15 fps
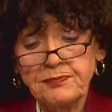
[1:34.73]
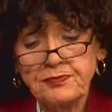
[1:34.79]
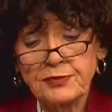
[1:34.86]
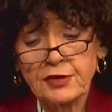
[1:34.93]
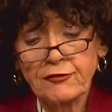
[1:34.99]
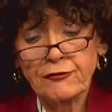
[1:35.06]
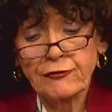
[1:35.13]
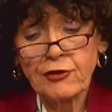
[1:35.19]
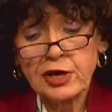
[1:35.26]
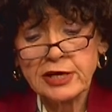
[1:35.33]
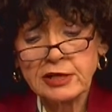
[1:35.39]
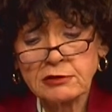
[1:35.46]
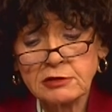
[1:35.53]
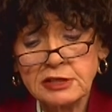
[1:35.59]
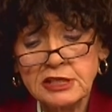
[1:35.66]

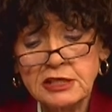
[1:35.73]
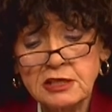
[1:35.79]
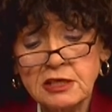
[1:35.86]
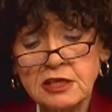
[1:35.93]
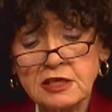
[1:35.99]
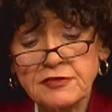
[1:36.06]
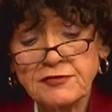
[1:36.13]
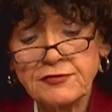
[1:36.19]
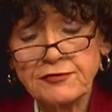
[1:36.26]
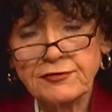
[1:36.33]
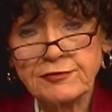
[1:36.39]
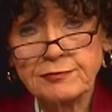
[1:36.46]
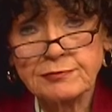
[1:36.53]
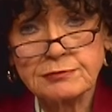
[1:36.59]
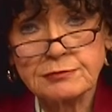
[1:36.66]
Frankly,
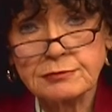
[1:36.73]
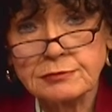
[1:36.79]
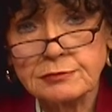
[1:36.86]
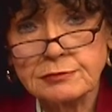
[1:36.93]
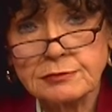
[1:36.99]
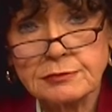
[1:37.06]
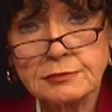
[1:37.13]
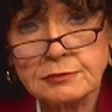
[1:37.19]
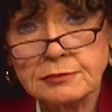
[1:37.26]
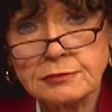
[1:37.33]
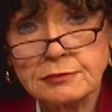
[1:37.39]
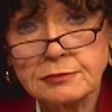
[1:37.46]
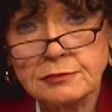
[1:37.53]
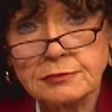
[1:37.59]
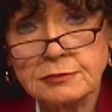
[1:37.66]
if
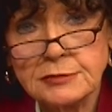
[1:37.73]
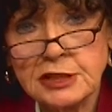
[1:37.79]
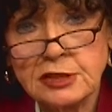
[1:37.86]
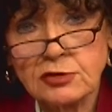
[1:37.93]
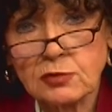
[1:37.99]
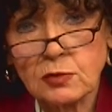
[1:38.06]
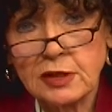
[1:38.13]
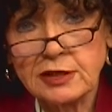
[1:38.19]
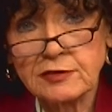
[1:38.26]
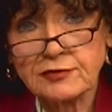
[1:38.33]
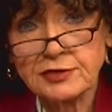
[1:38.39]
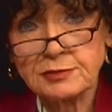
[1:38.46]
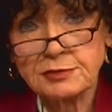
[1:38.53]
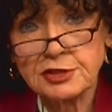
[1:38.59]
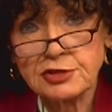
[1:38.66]
either one of
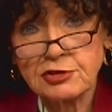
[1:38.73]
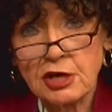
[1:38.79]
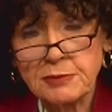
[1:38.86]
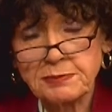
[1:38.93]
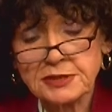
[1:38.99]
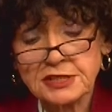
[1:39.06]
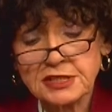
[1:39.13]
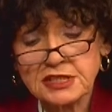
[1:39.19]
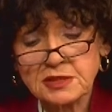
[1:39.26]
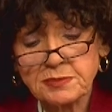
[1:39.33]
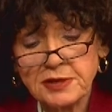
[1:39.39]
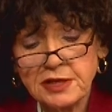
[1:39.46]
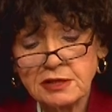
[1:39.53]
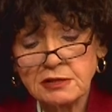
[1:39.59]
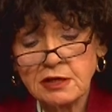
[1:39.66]
them did not
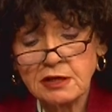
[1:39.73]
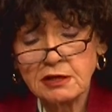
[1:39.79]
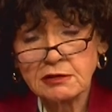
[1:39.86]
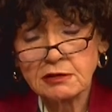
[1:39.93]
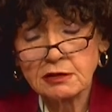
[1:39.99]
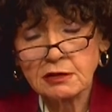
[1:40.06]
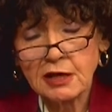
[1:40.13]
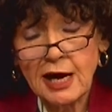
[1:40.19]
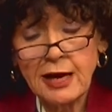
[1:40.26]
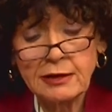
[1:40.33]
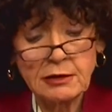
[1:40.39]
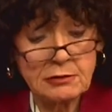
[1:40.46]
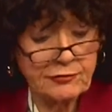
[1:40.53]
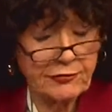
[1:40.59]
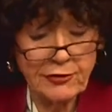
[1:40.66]
participate in anything, I
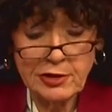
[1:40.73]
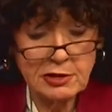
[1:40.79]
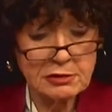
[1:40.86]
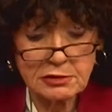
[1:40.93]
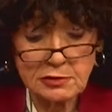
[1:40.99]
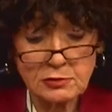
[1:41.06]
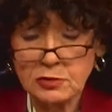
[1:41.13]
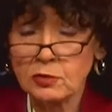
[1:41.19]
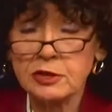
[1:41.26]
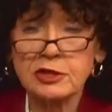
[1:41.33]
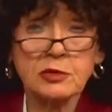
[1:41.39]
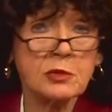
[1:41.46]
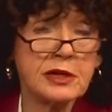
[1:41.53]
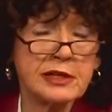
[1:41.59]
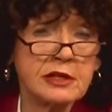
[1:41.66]
frankly would wonder
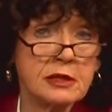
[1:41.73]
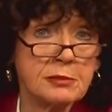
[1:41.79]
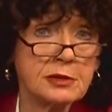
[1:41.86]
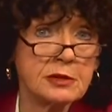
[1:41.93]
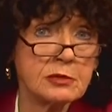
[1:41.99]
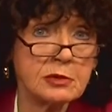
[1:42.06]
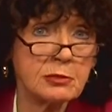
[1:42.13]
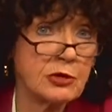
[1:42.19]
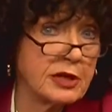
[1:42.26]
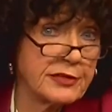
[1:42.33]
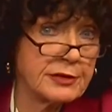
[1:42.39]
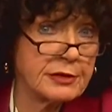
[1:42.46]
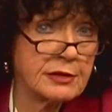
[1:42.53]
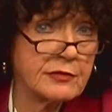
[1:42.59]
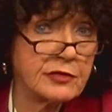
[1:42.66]
why anybody would bother
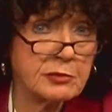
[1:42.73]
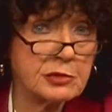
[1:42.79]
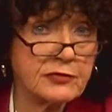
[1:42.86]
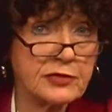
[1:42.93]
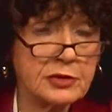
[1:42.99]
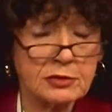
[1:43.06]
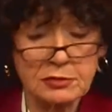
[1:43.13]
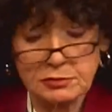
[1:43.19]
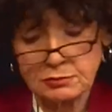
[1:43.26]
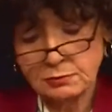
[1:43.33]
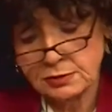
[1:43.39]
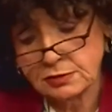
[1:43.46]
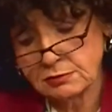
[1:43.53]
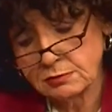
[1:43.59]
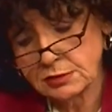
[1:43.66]
to give them a vote,
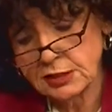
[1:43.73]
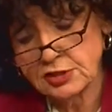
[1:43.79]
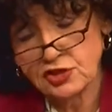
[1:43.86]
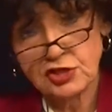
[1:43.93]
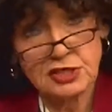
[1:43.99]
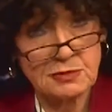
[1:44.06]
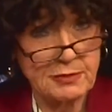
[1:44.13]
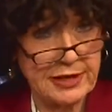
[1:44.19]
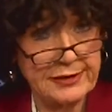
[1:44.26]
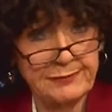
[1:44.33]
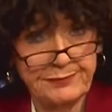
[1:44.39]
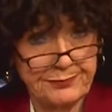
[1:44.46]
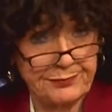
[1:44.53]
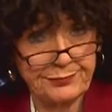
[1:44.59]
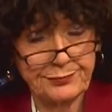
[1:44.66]
but that's just my
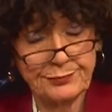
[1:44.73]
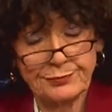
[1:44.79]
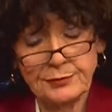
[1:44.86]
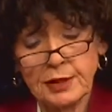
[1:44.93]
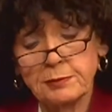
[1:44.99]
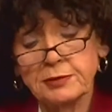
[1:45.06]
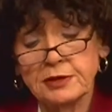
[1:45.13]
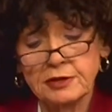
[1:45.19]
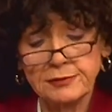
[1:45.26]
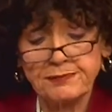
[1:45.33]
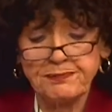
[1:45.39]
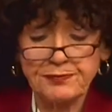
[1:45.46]
opinion.